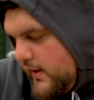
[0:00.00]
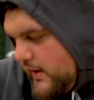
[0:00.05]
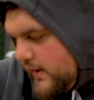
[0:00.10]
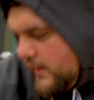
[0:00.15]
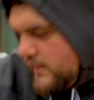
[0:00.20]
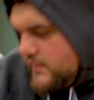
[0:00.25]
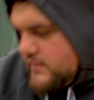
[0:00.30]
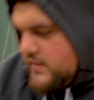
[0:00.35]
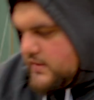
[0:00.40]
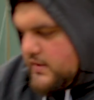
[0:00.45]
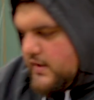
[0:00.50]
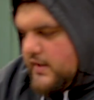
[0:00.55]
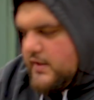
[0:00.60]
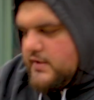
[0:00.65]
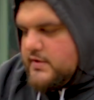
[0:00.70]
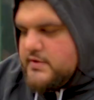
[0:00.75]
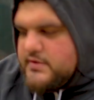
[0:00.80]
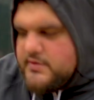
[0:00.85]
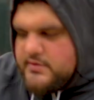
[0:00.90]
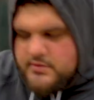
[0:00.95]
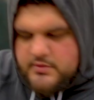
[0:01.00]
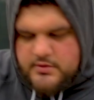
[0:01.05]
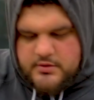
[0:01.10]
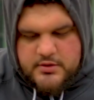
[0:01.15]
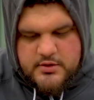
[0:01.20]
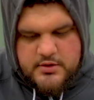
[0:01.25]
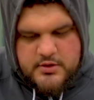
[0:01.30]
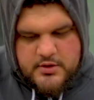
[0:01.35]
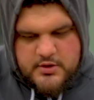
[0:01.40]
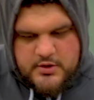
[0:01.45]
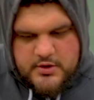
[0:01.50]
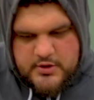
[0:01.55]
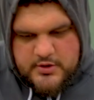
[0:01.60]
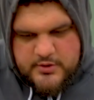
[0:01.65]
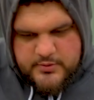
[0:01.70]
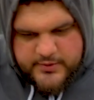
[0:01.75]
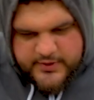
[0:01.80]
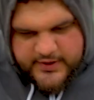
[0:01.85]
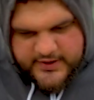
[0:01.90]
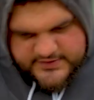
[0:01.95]
into this,
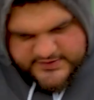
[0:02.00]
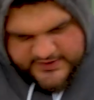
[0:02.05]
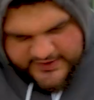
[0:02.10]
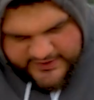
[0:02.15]
we're going to